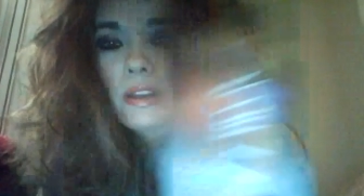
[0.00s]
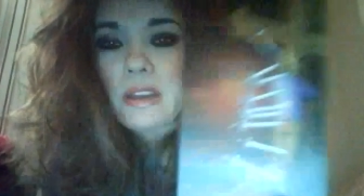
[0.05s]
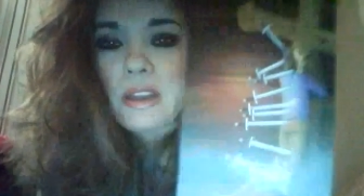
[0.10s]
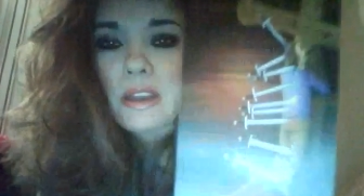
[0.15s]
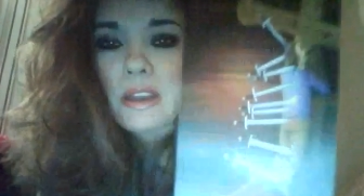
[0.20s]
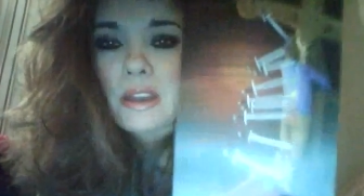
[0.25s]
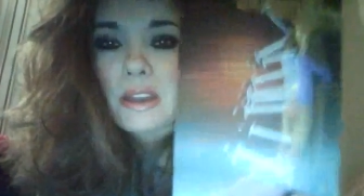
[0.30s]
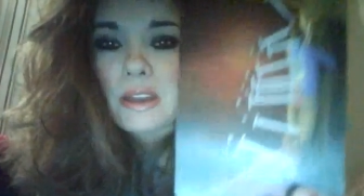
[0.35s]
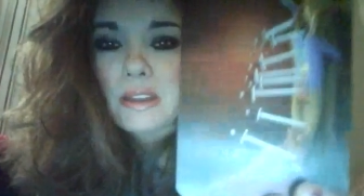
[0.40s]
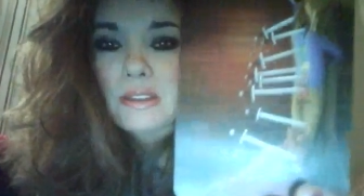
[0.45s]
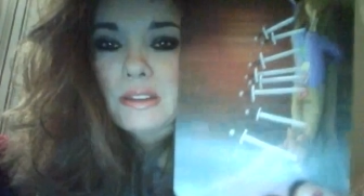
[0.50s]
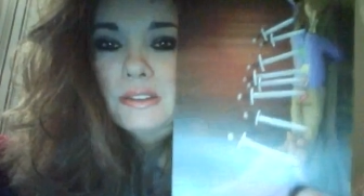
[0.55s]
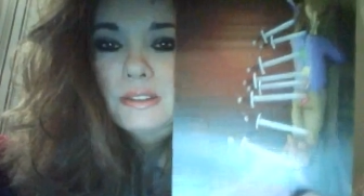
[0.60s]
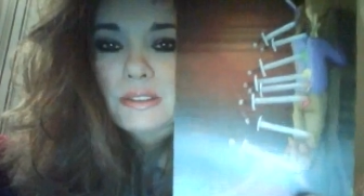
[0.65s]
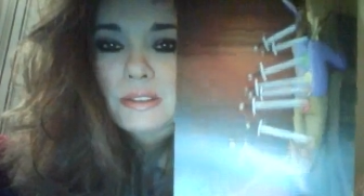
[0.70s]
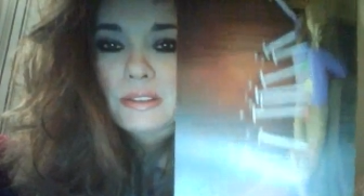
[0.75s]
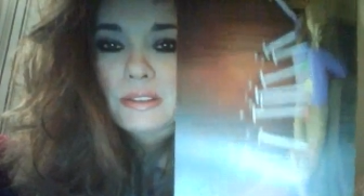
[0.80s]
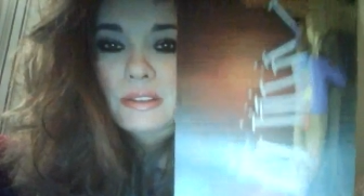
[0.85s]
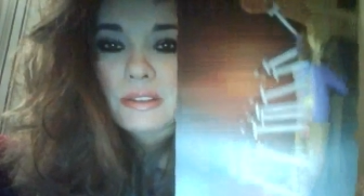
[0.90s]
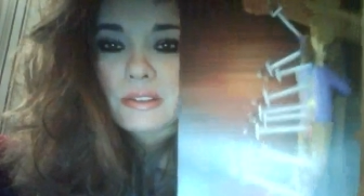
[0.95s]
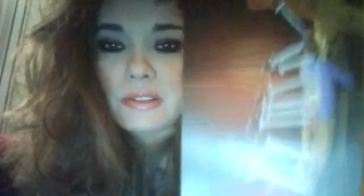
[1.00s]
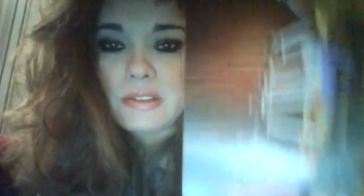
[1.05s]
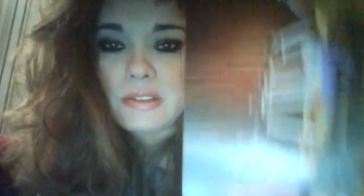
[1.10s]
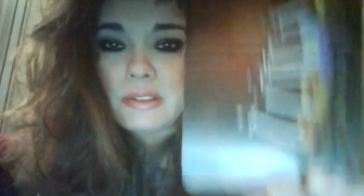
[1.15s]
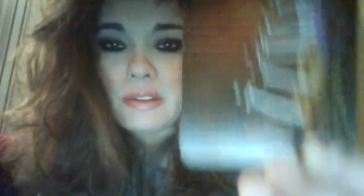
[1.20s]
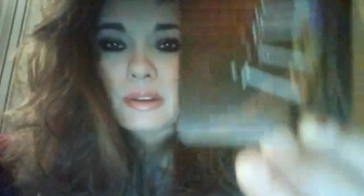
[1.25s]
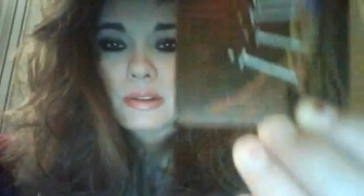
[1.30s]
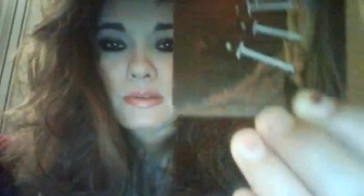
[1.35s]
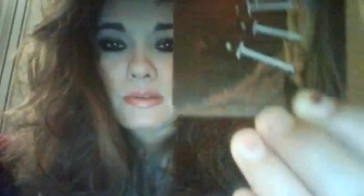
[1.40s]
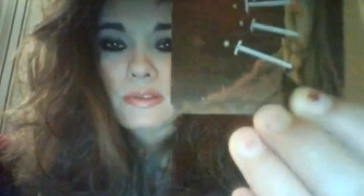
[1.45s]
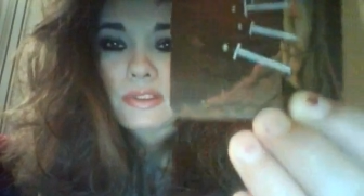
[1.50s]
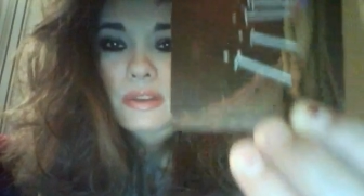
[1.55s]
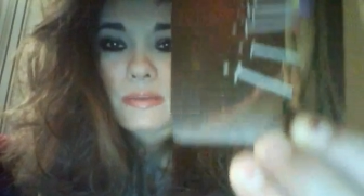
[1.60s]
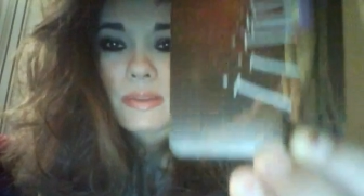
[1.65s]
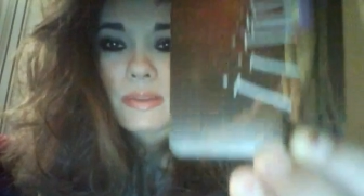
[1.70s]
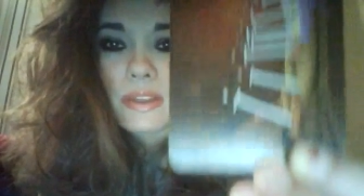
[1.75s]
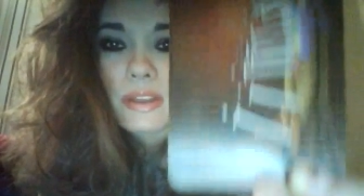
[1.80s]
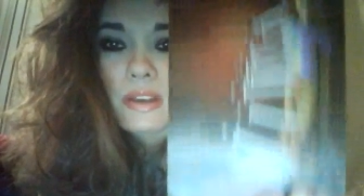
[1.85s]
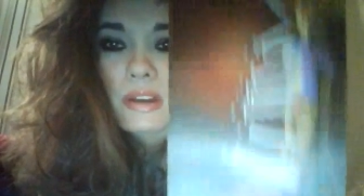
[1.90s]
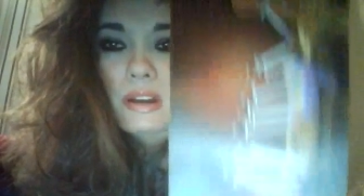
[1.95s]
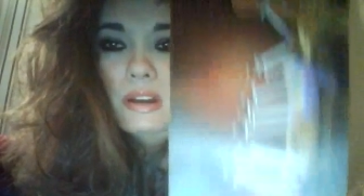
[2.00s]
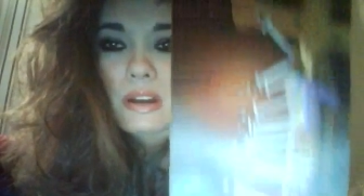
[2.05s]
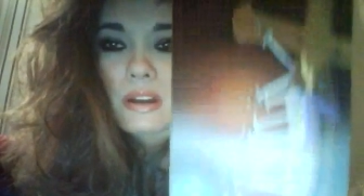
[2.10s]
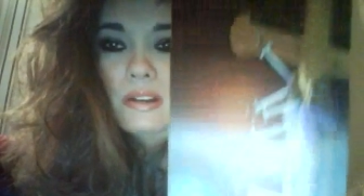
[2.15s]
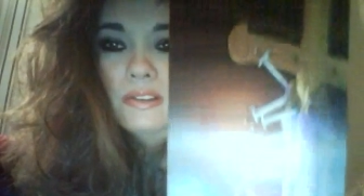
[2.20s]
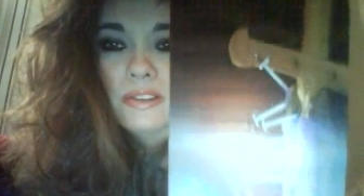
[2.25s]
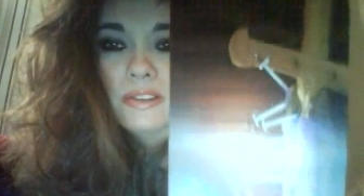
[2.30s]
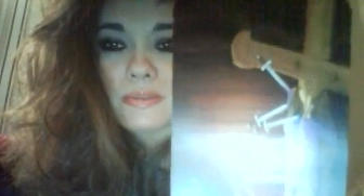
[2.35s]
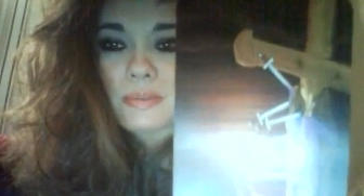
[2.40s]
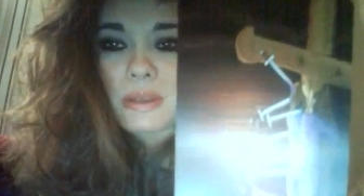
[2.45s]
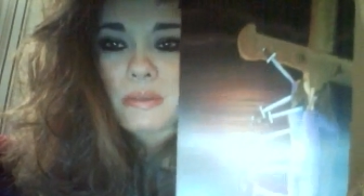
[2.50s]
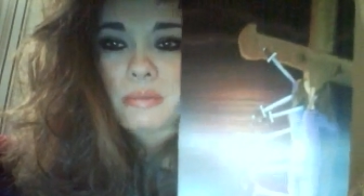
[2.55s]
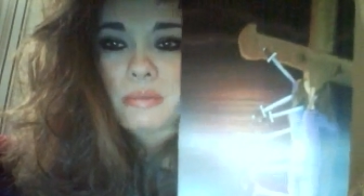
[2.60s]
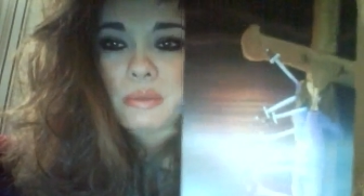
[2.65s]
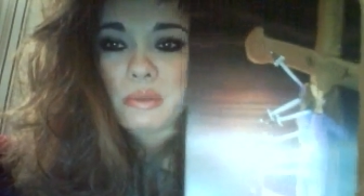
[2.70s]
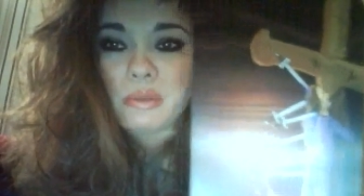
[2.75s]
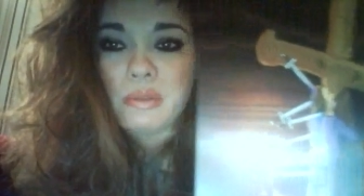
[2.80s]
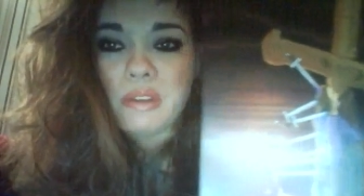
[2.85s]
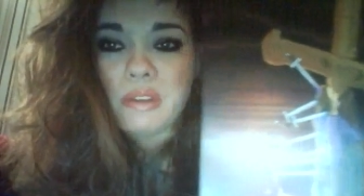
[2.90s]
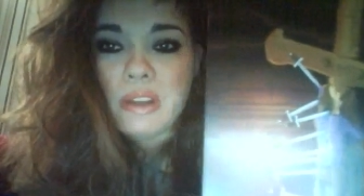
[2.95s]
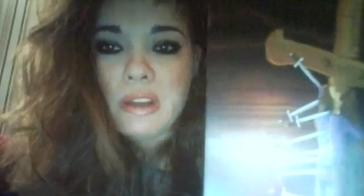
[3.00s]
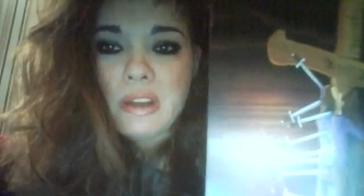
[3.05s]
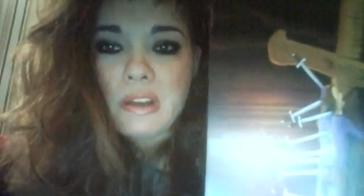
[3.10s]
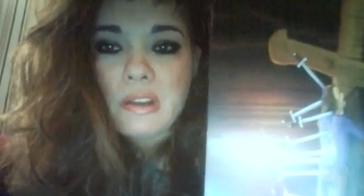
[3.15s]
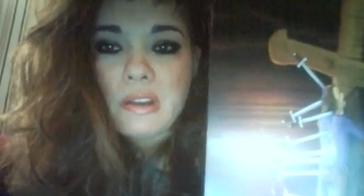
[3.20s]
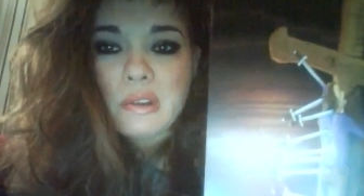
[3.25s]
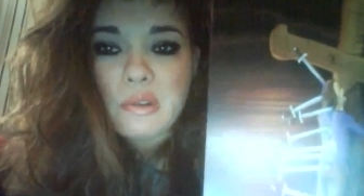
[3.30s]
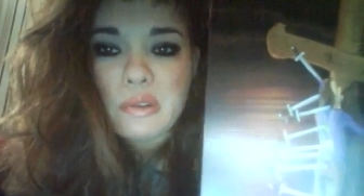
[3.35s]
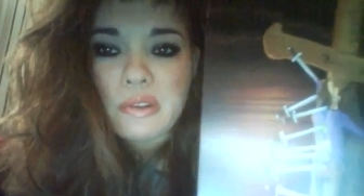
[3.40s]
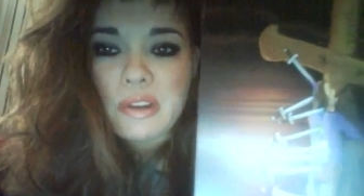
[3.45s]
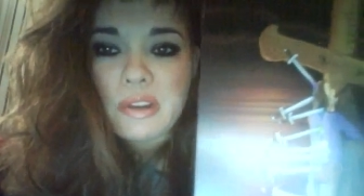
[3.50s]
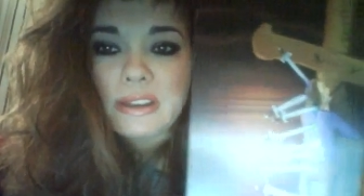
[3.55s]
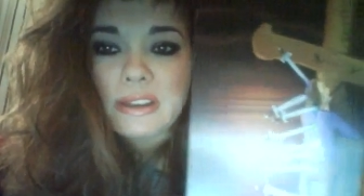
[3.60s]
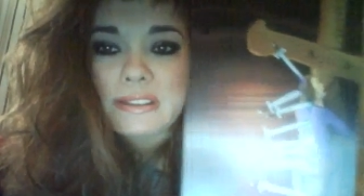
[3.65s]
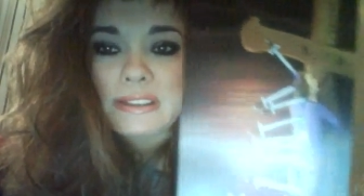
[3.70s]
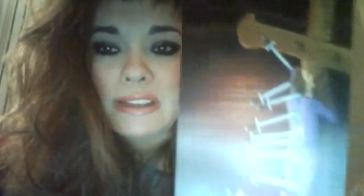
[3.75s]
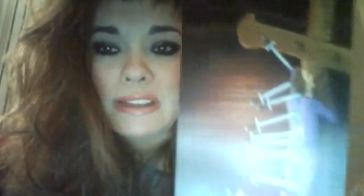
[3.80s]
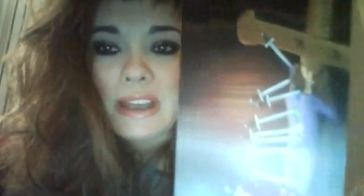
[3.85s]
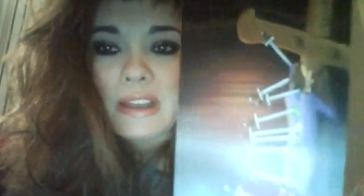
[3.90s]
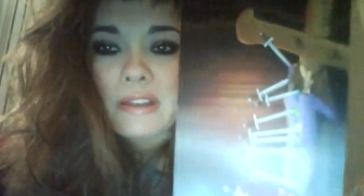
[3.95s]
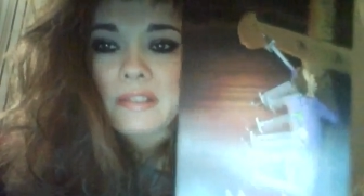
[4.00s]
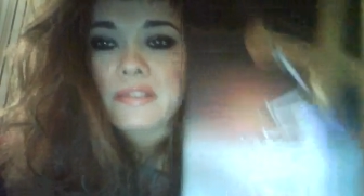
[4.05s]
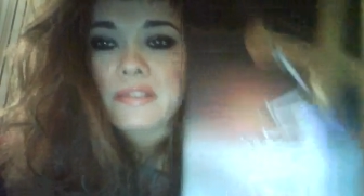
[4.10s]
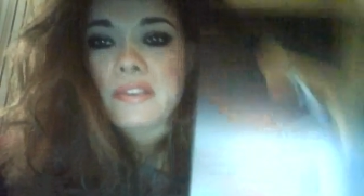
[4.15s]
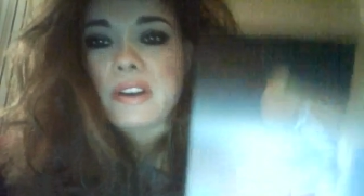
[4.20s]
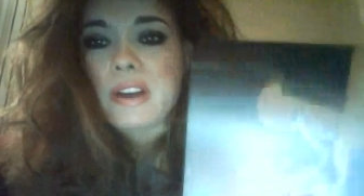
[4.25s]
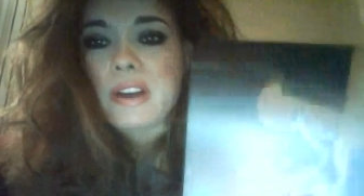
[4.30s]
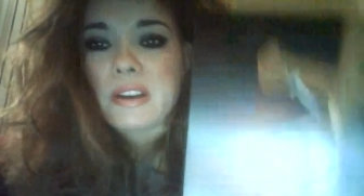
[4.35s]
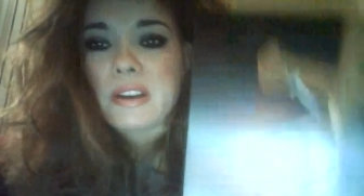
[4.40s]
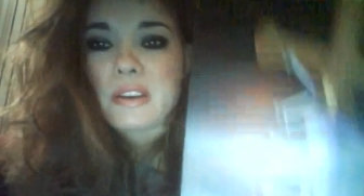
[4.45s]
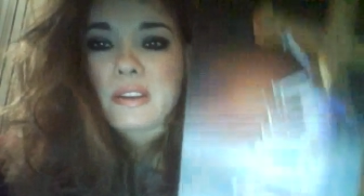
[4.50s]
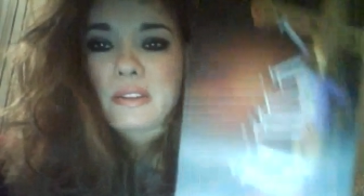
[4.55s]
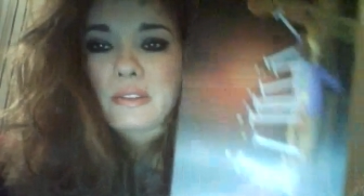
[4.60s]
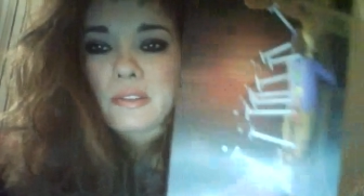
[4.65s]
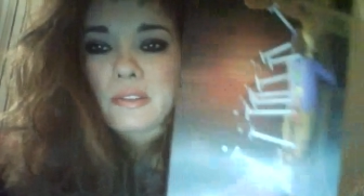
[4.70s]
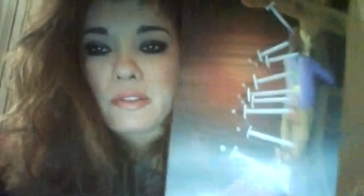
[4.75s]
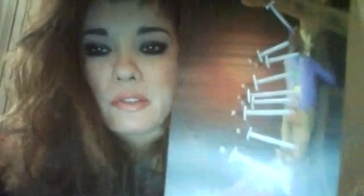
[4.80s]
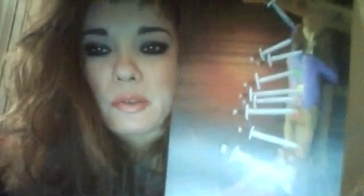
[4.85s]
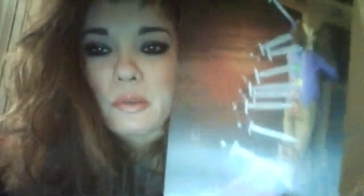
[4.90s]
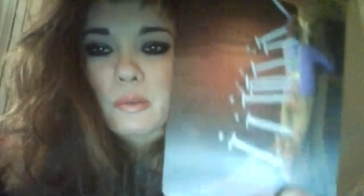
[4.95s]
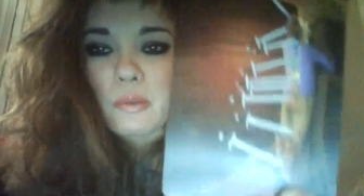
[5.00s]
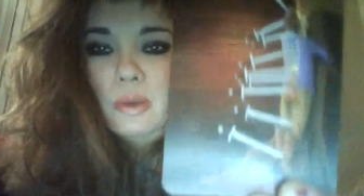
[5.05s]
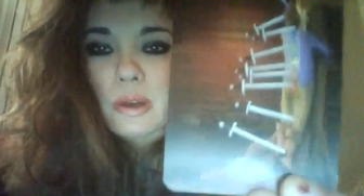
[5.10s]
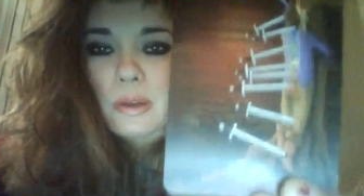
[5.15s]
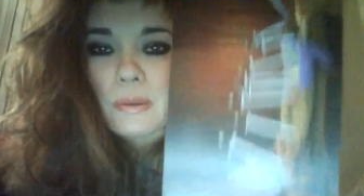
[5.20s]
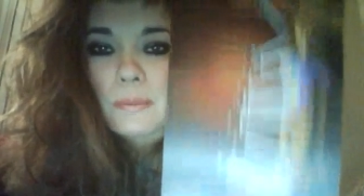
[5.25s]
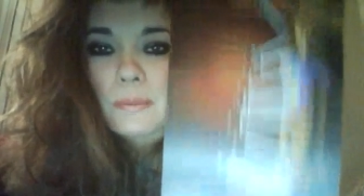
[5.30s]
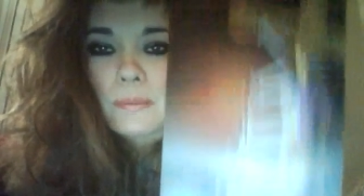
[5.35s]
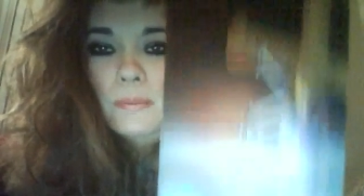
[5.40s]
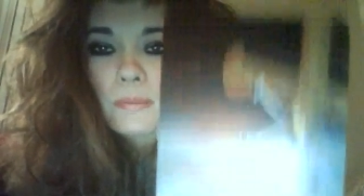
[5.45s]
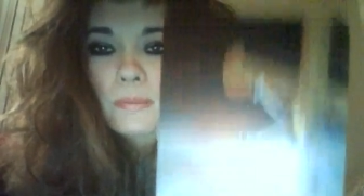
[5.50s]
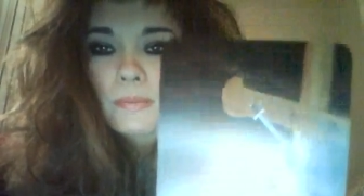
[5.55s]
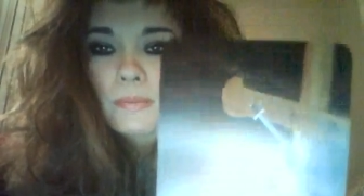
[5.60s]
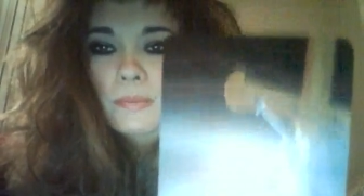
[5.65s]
And, you know, some of the cards people couldn't identify so well.